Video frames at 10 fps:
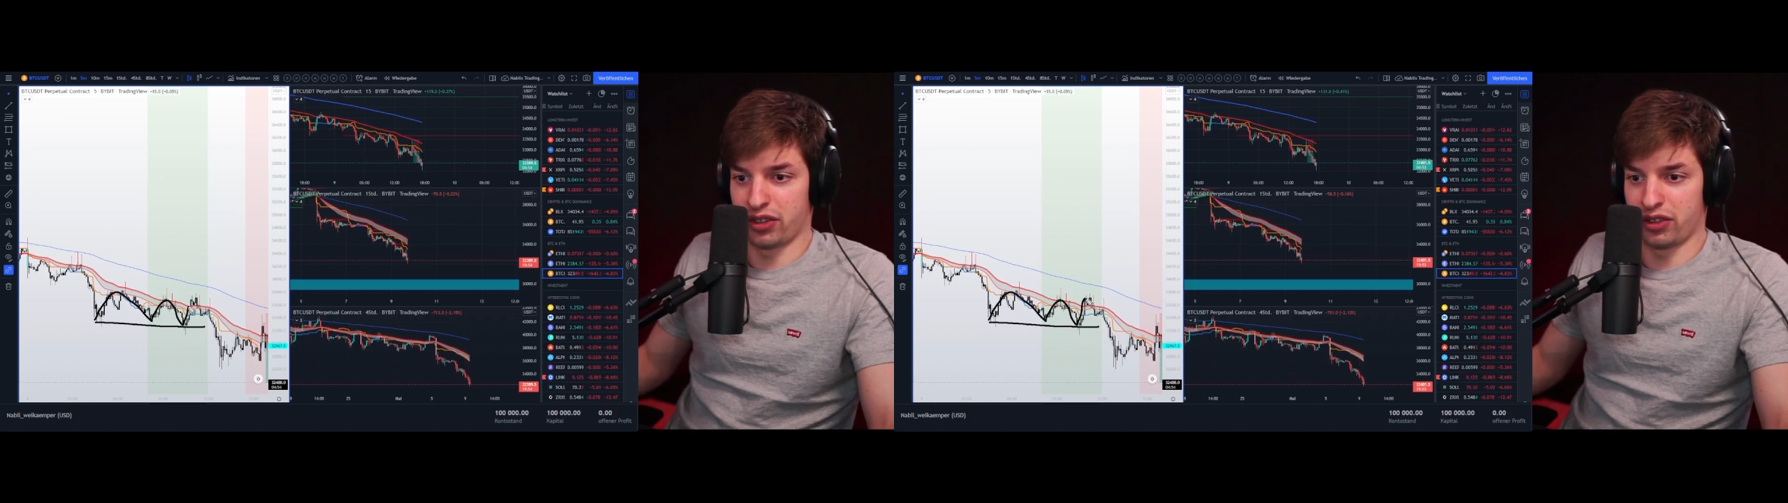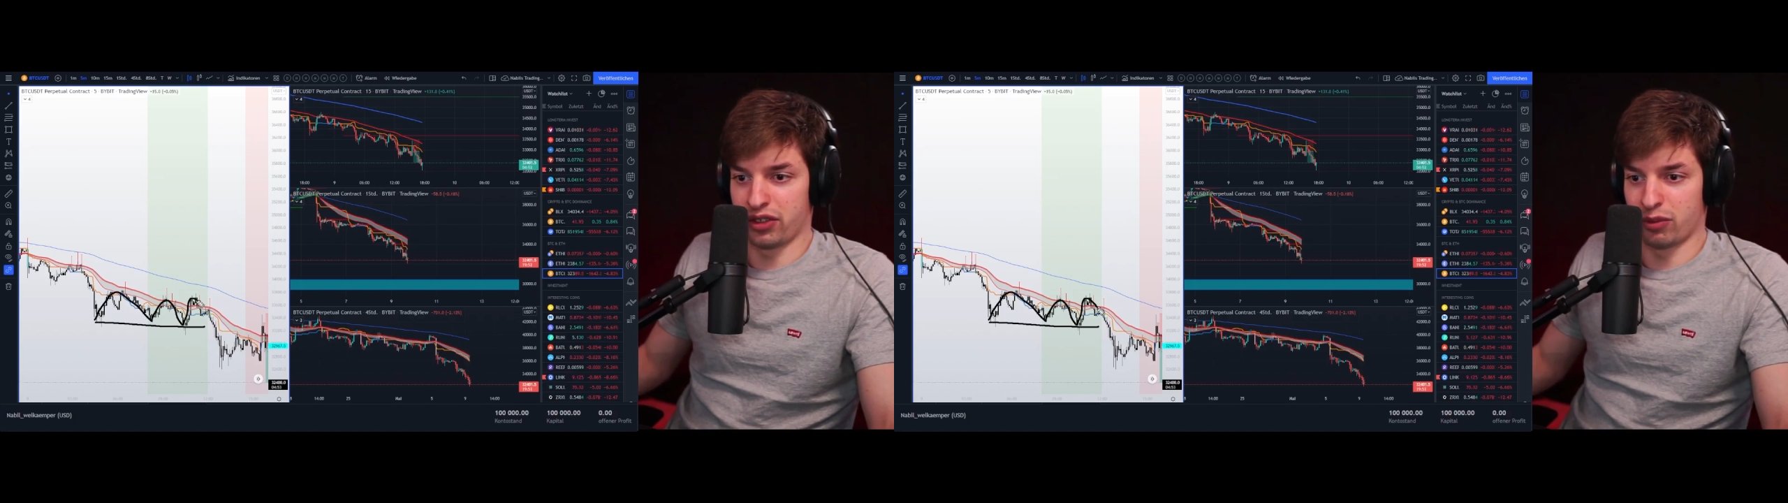
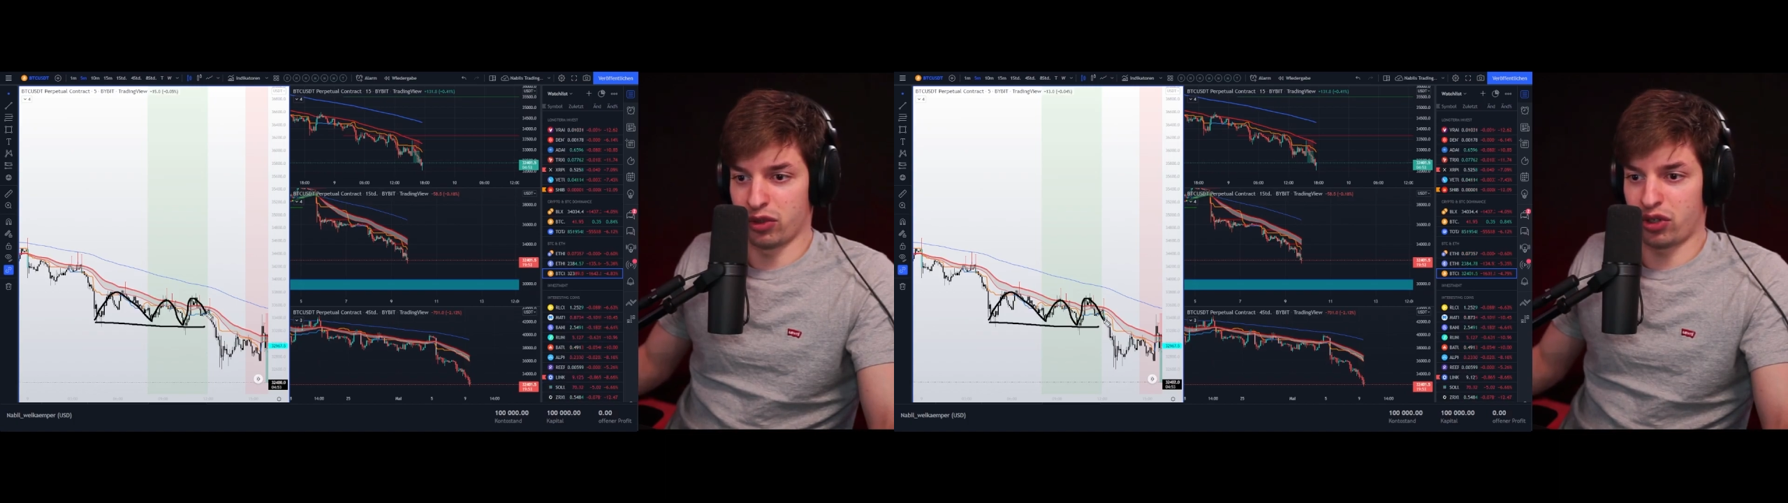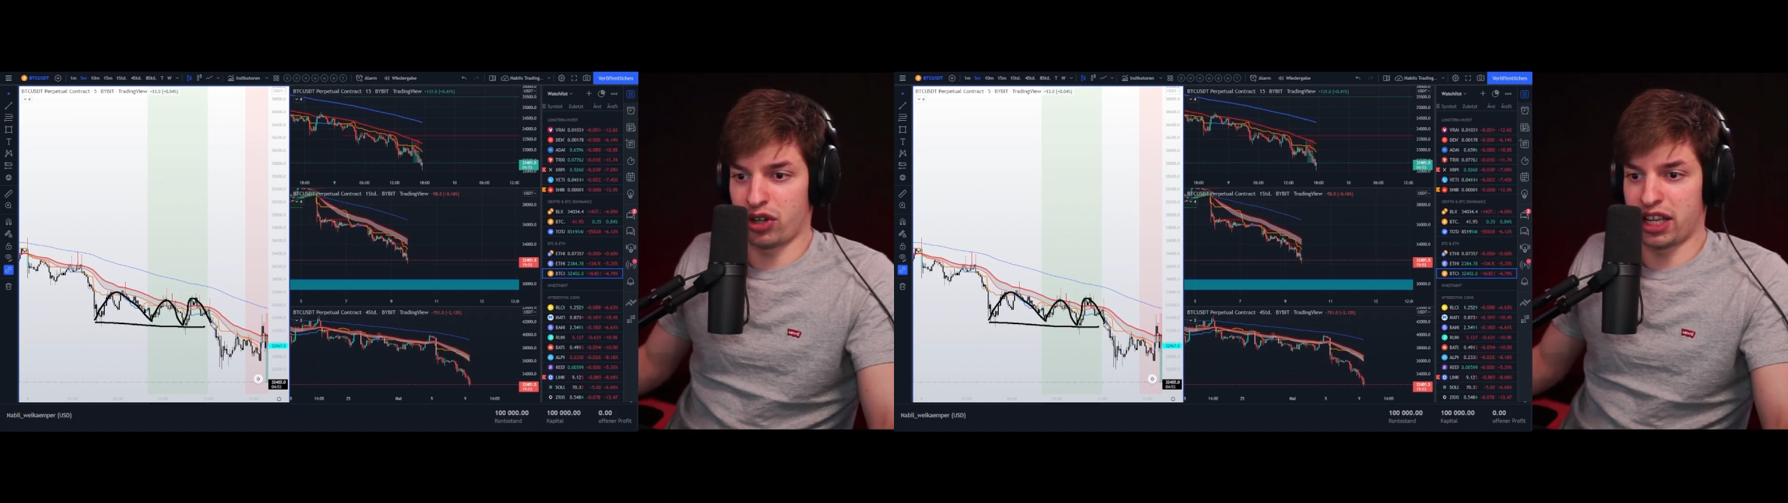So I'm
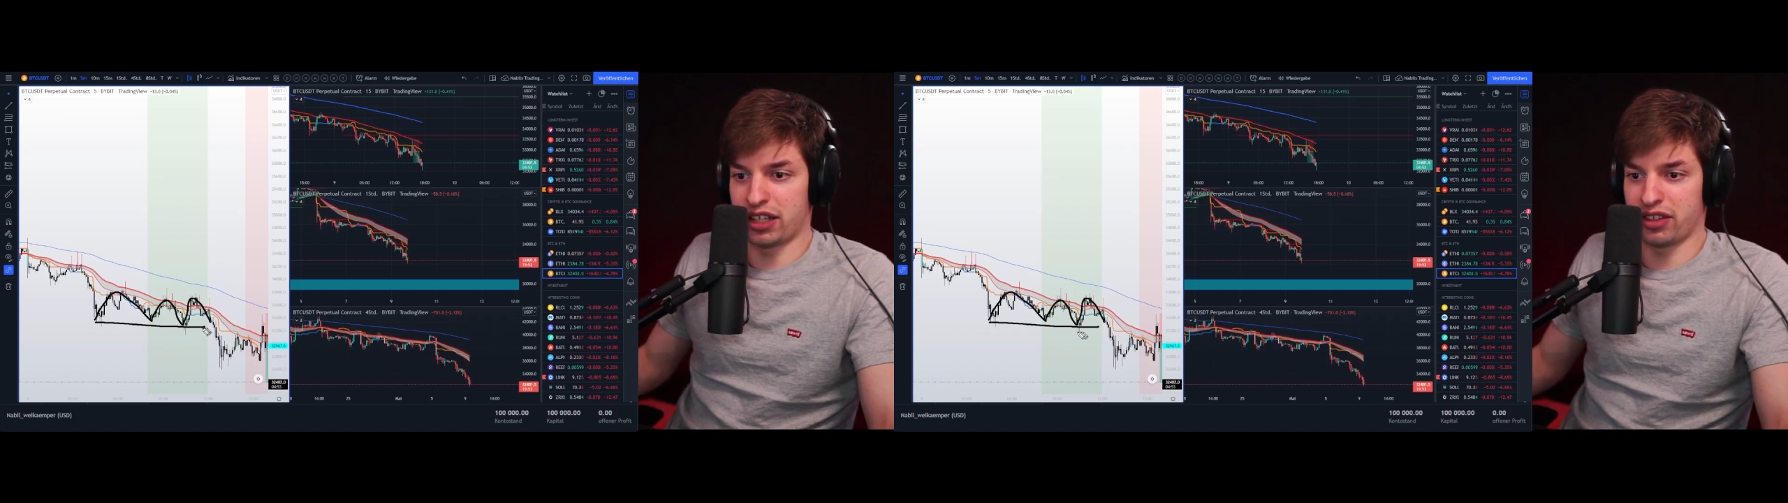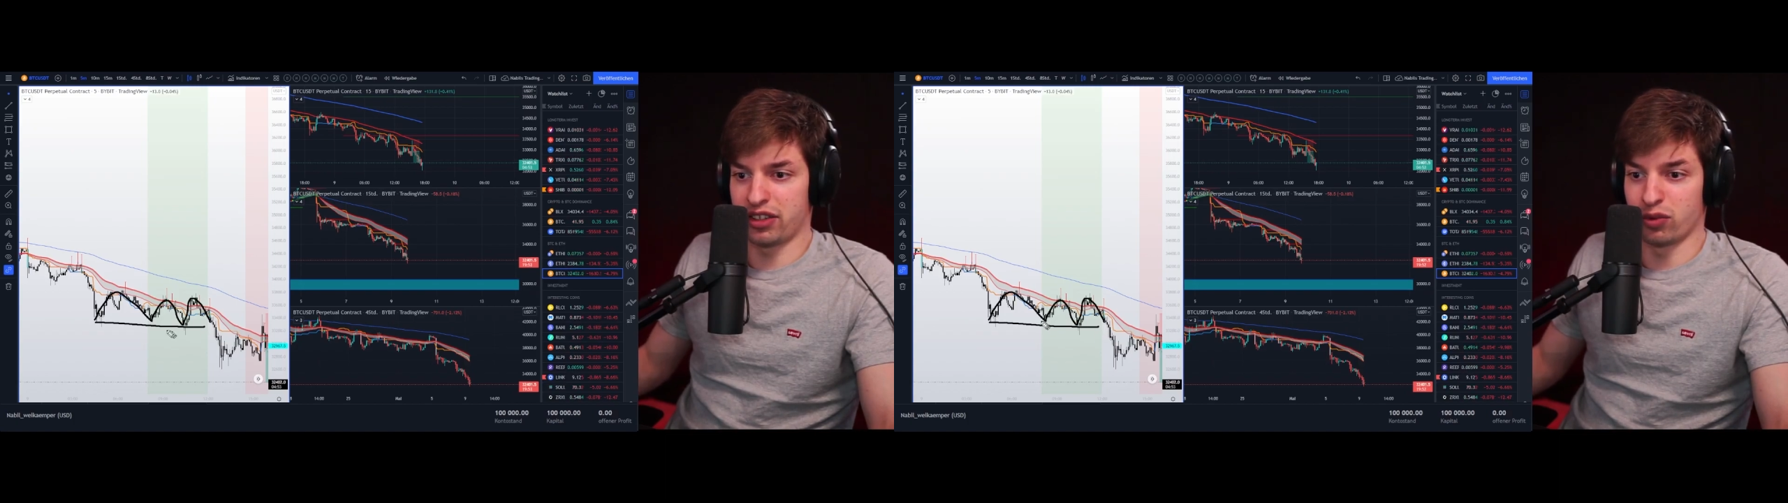not gonna
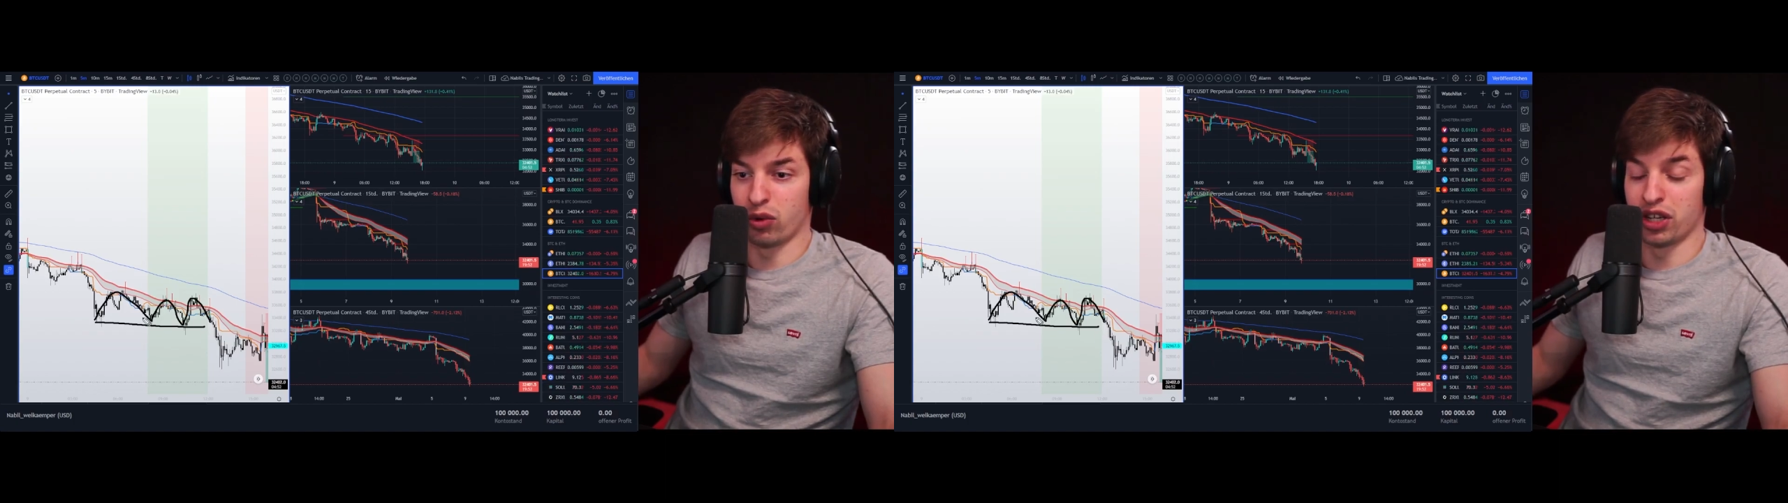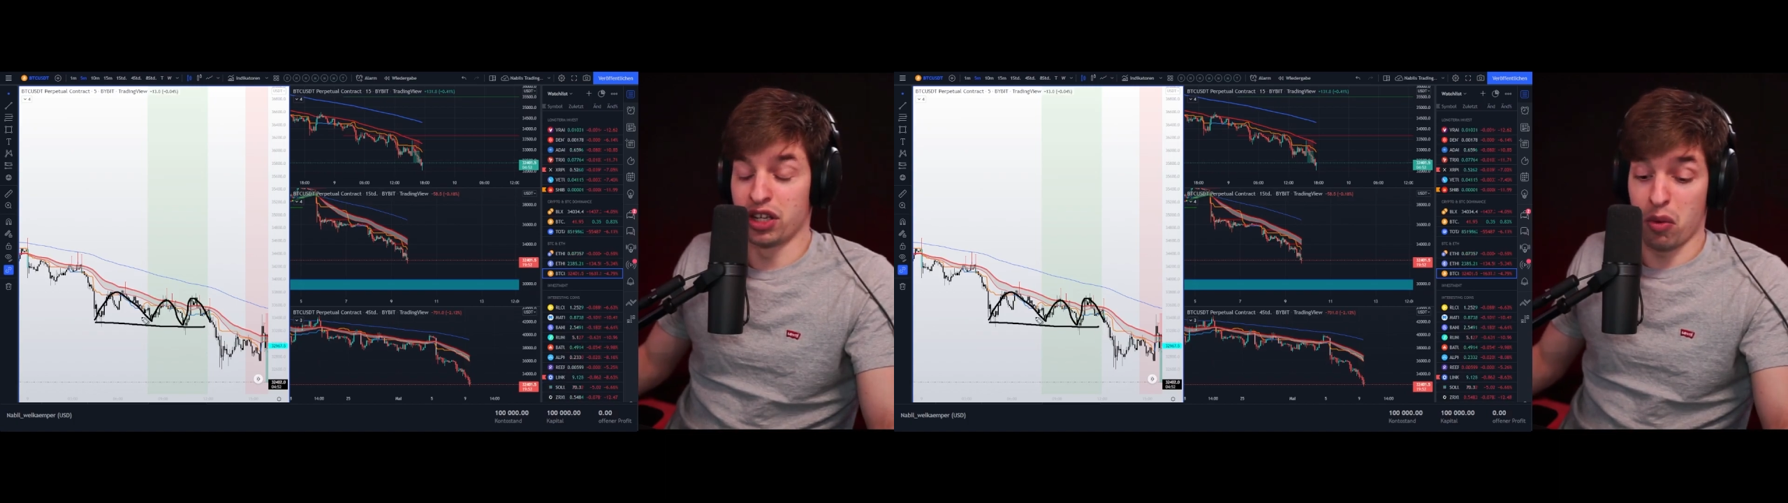enter this
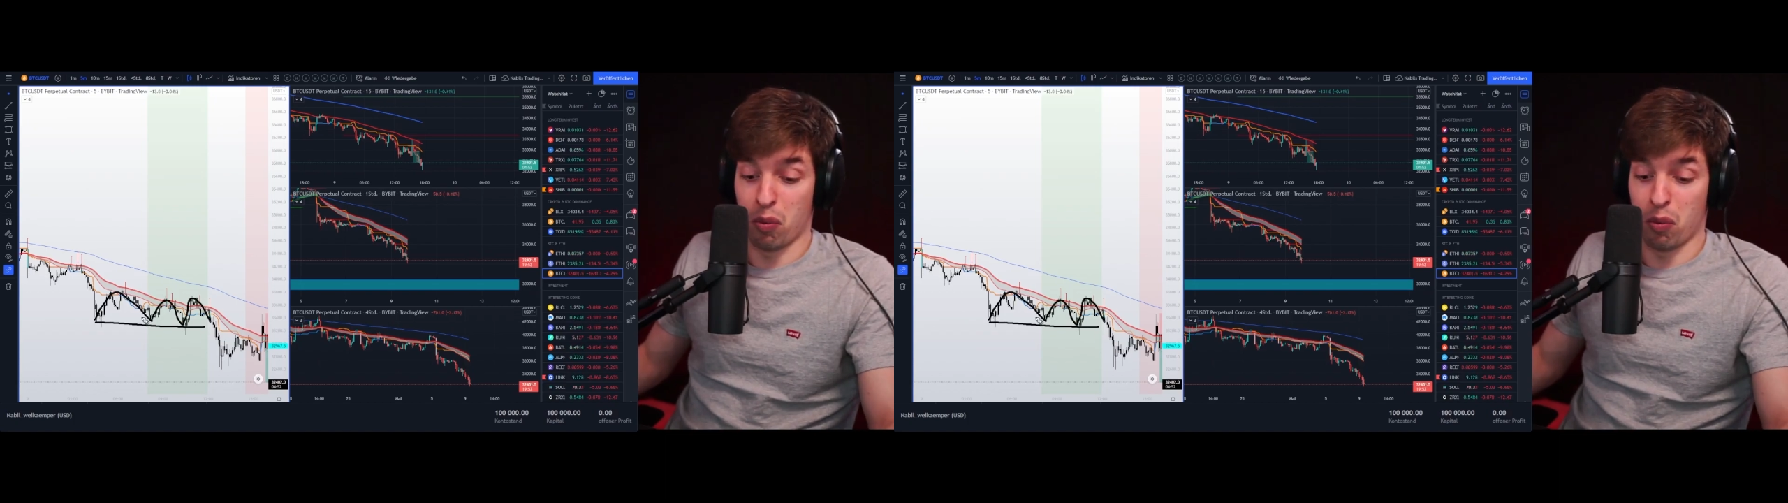one,